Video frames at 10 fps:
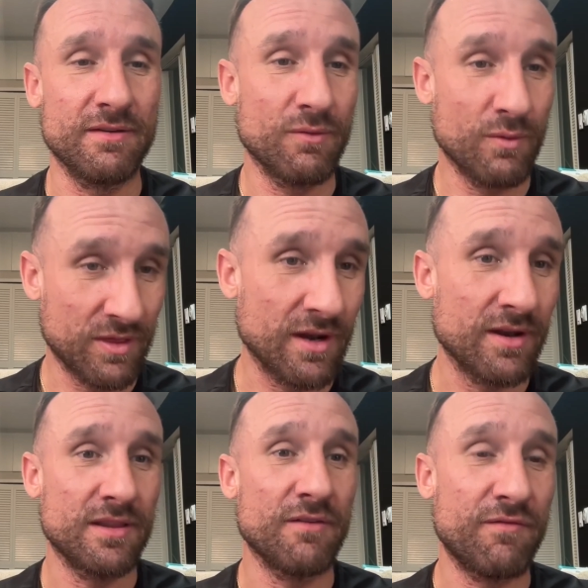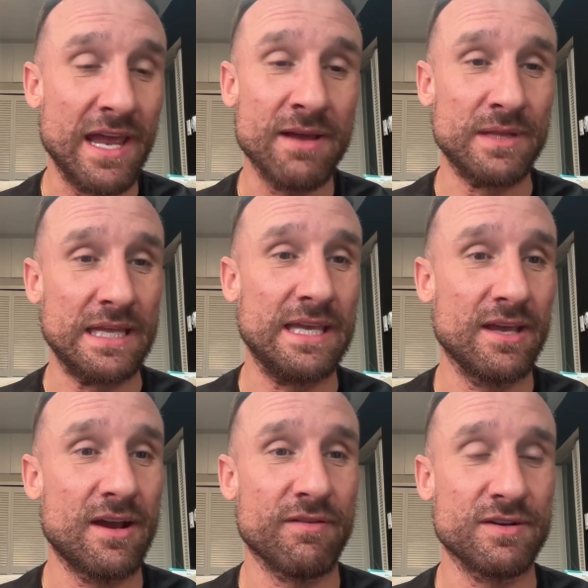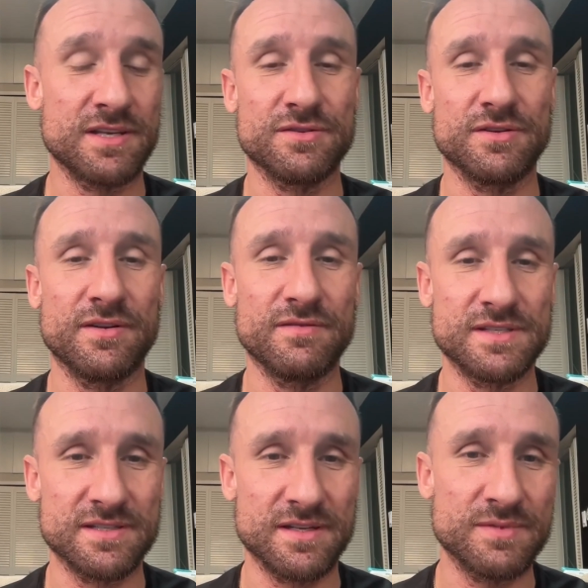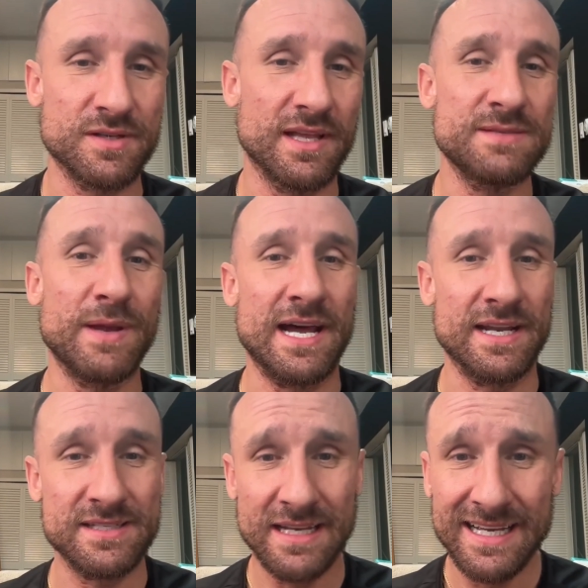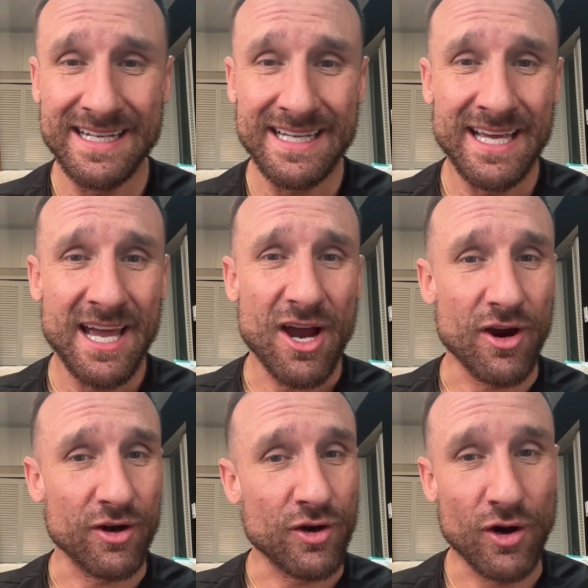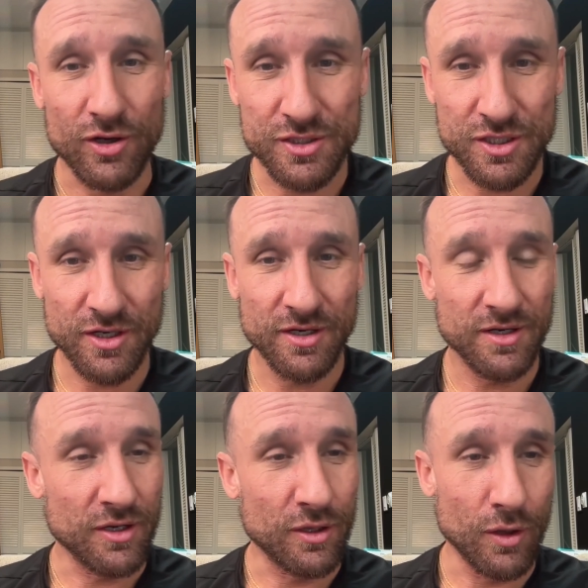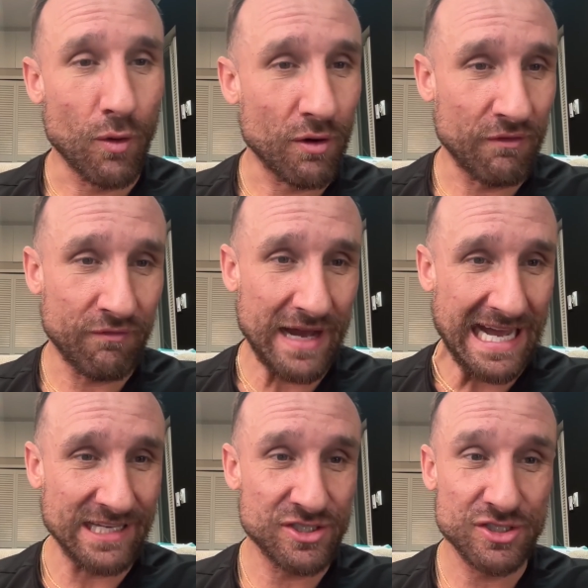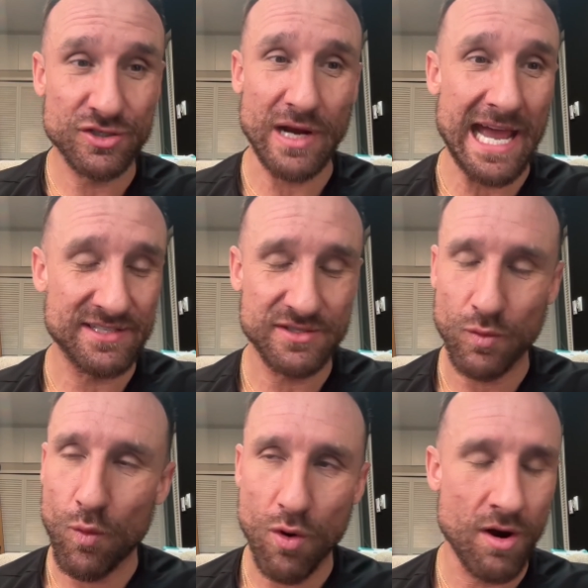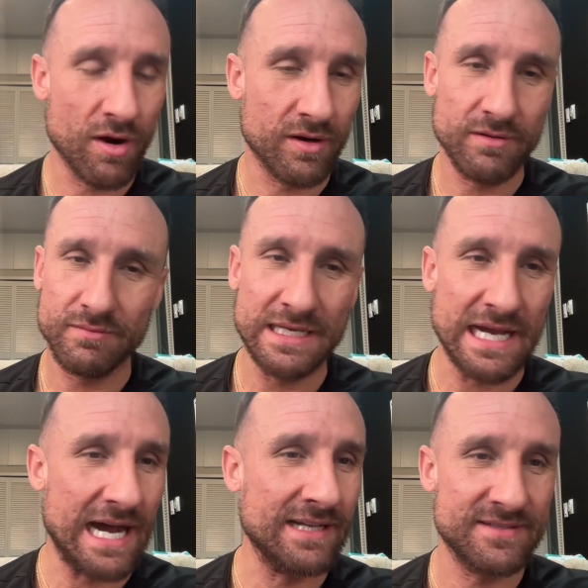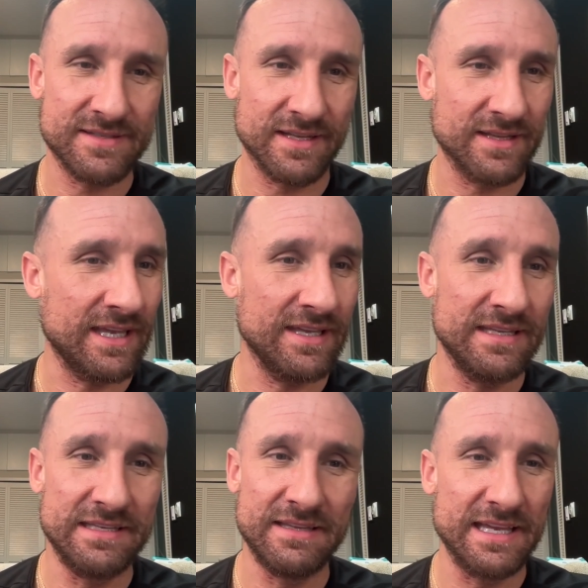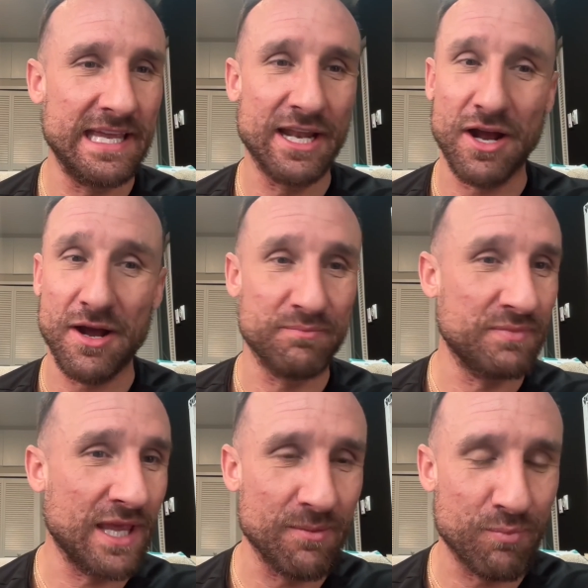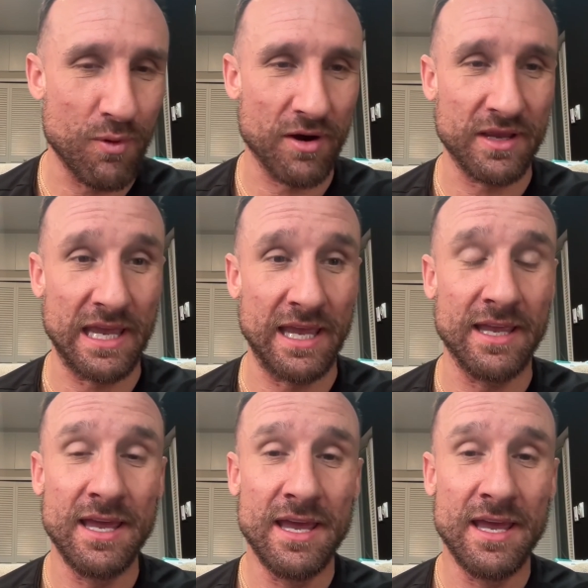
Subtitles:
within the family of our central nervous system. So let's be honest, our culture glorifies stress, work constantly, get up, keep working,